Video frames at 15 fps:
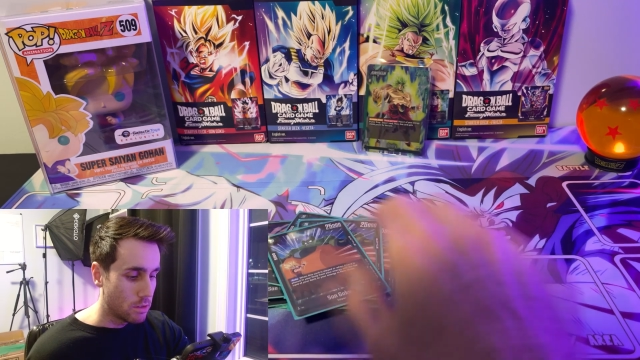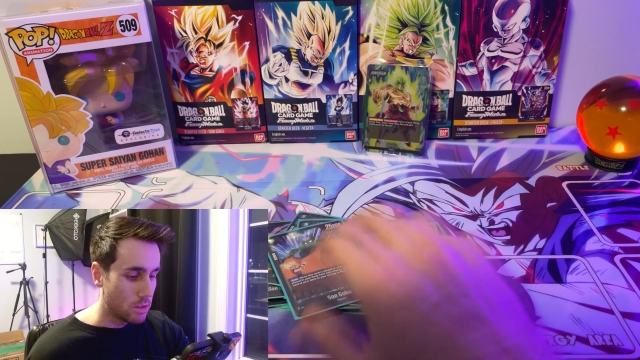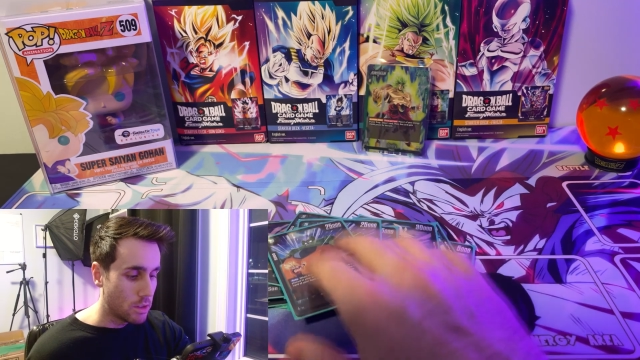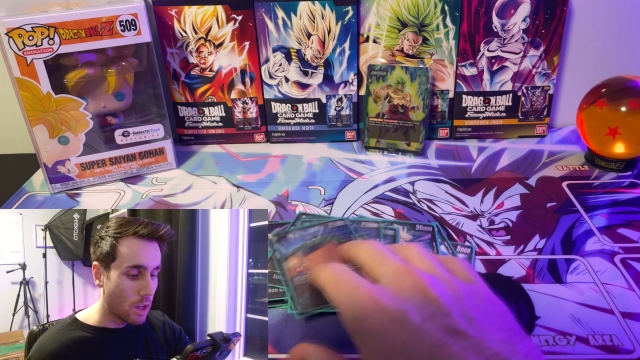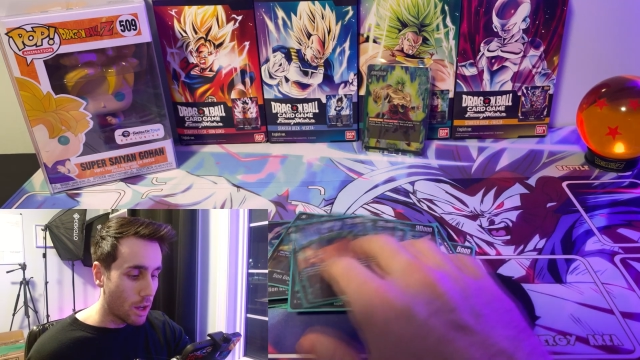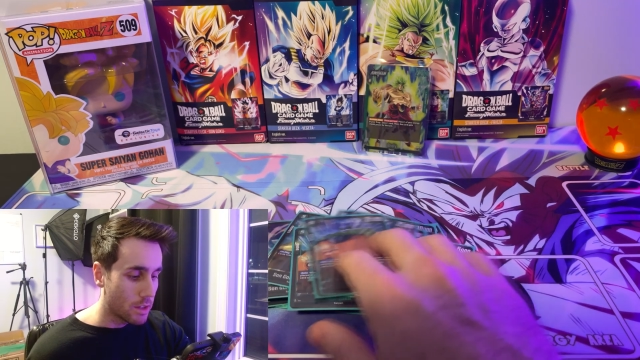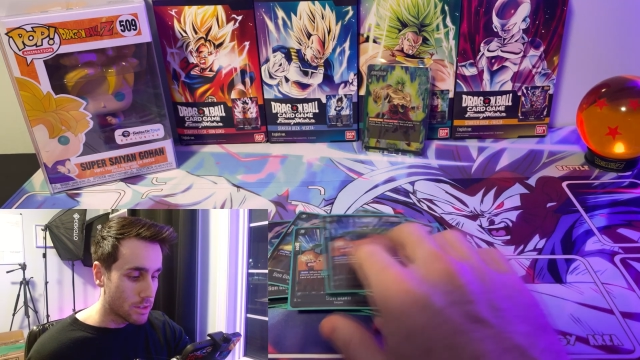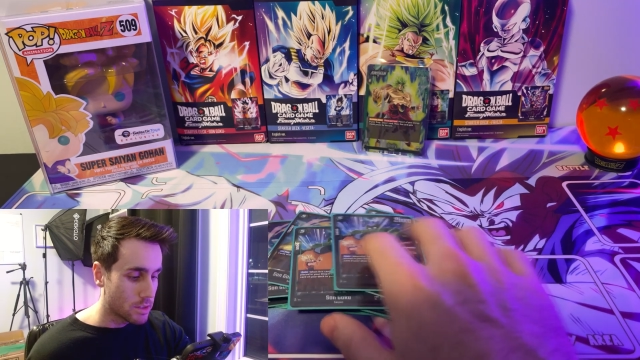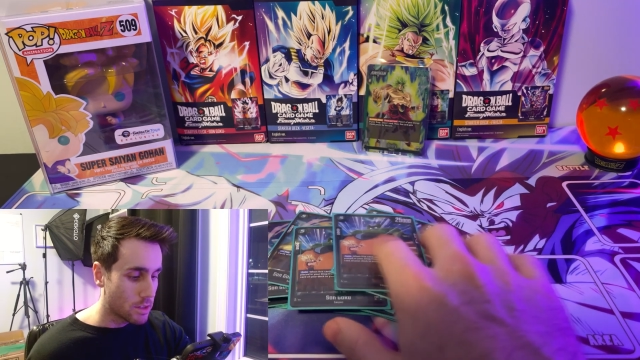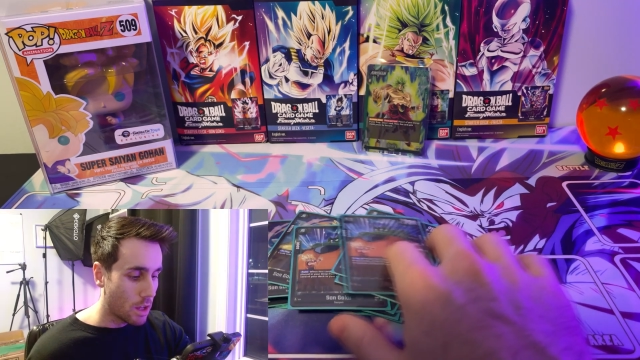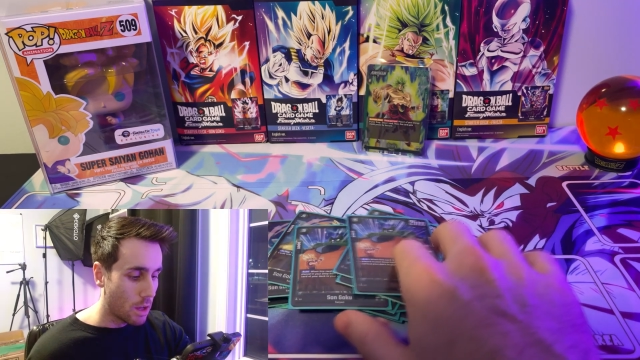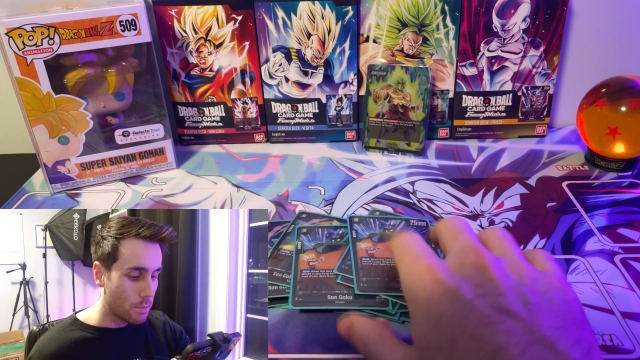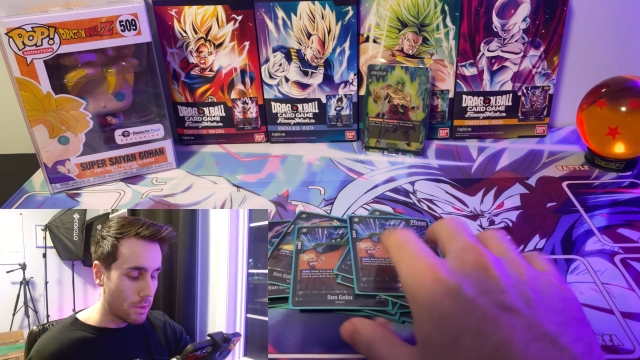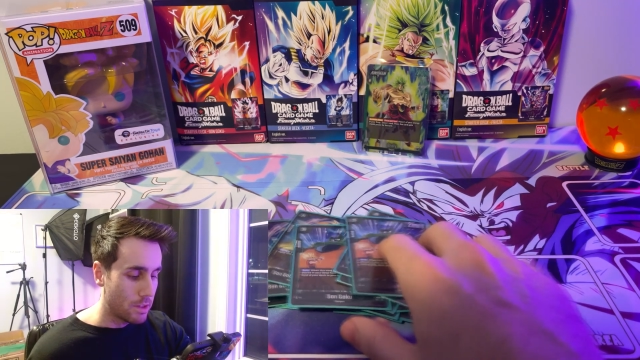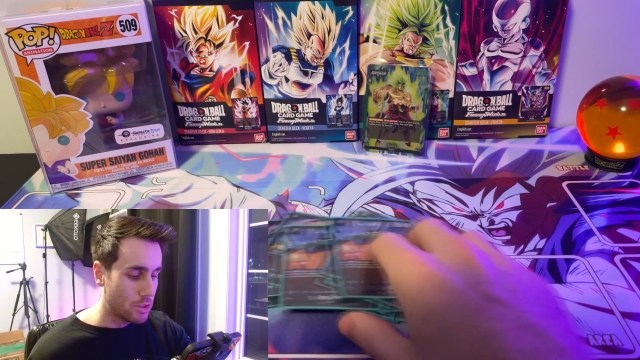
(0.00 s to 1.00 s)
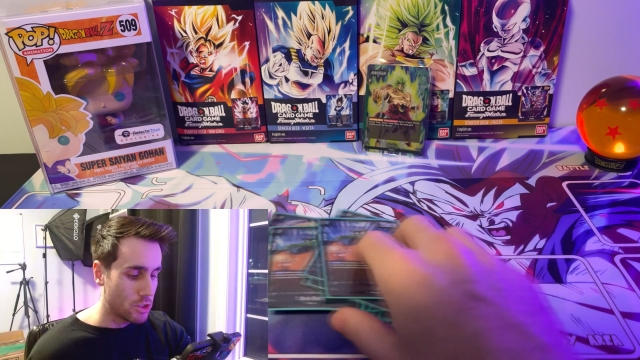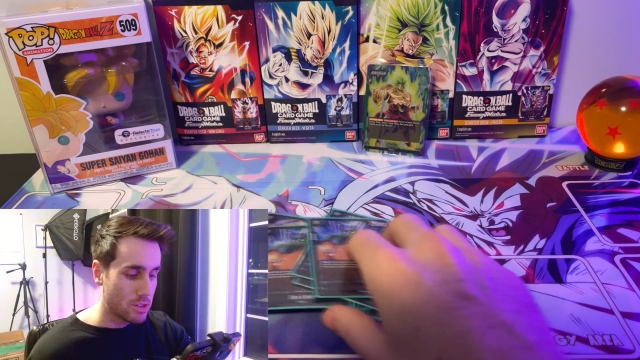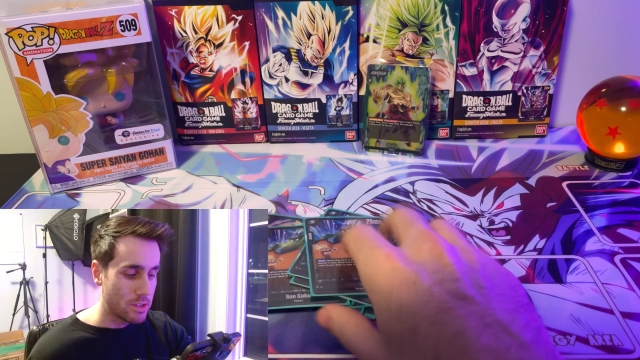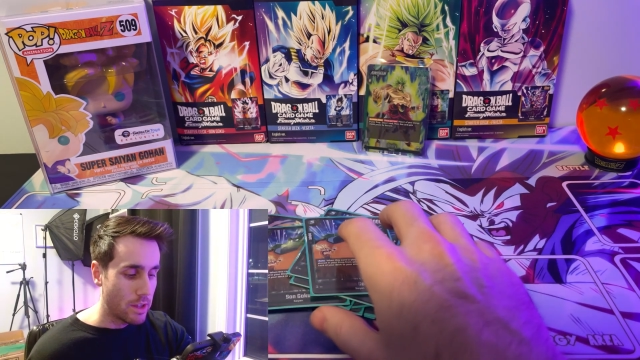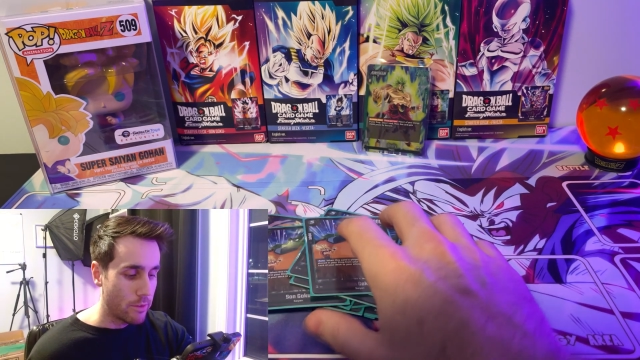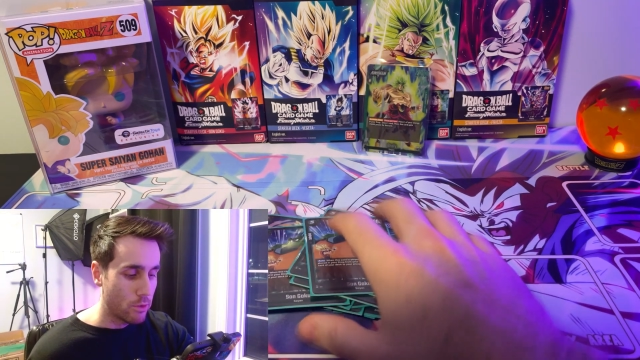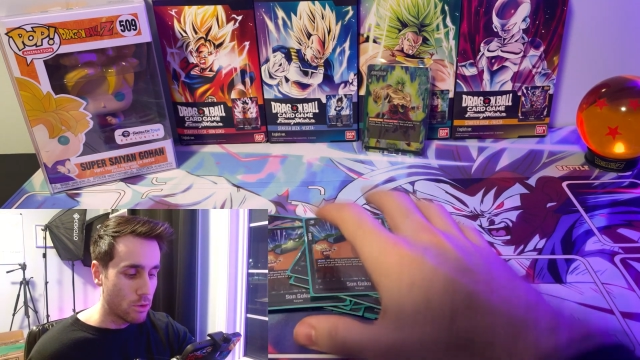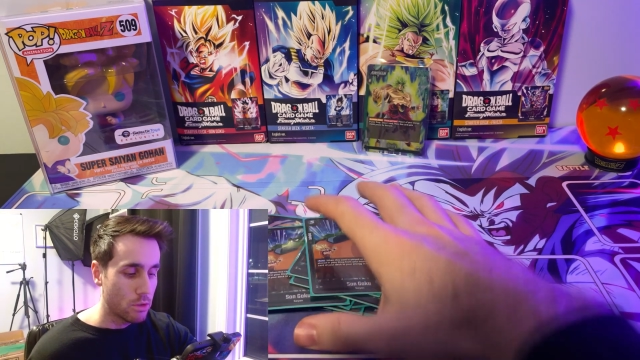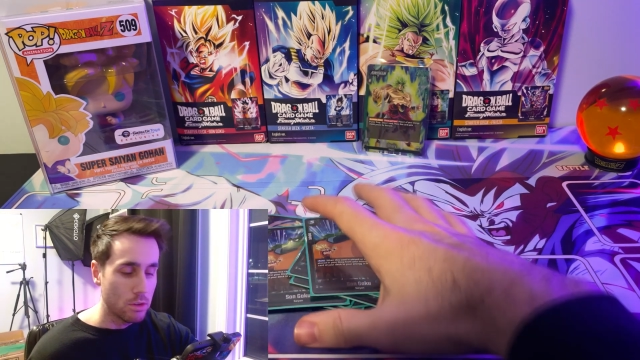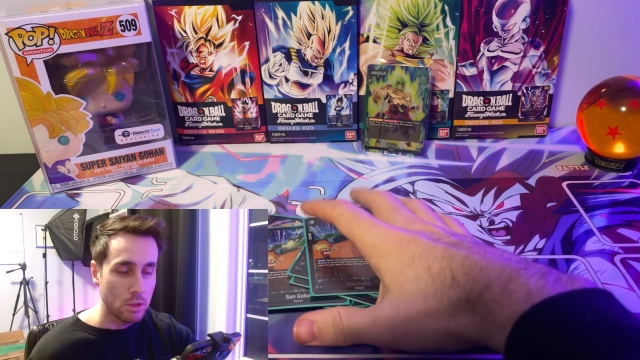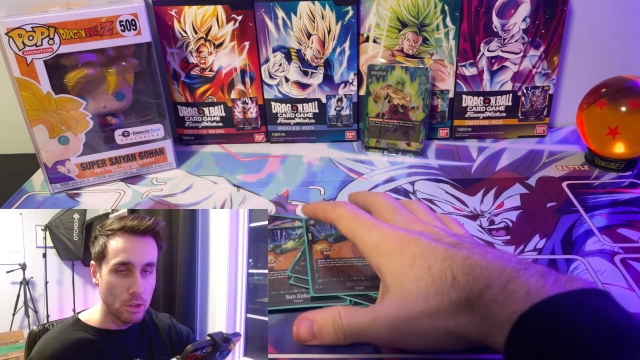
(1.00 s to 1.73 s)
non-stop and just never